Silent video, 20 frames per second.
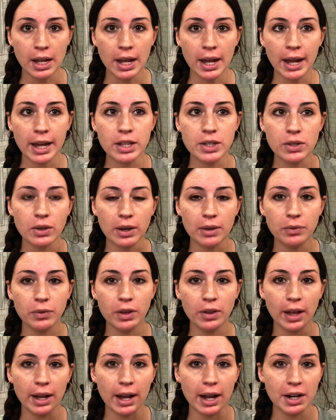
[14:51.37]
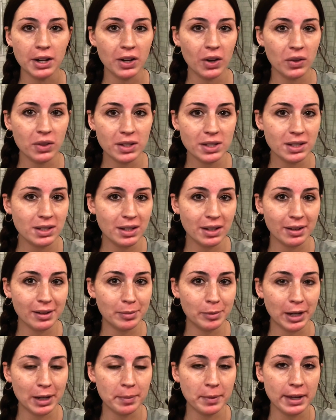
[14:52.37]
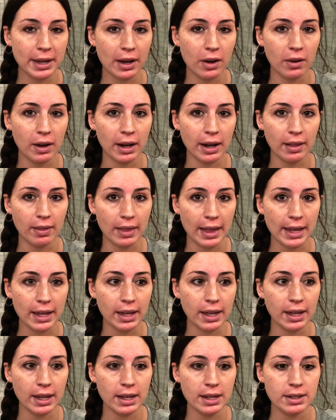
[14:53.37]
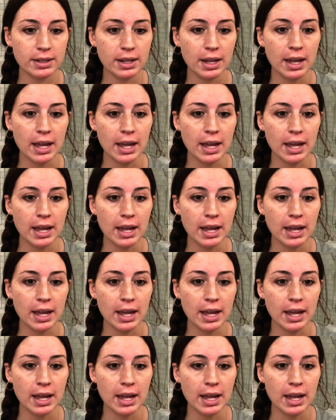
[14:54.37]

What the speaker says: And so I feel like I know this isn't gonna break me out and I like it.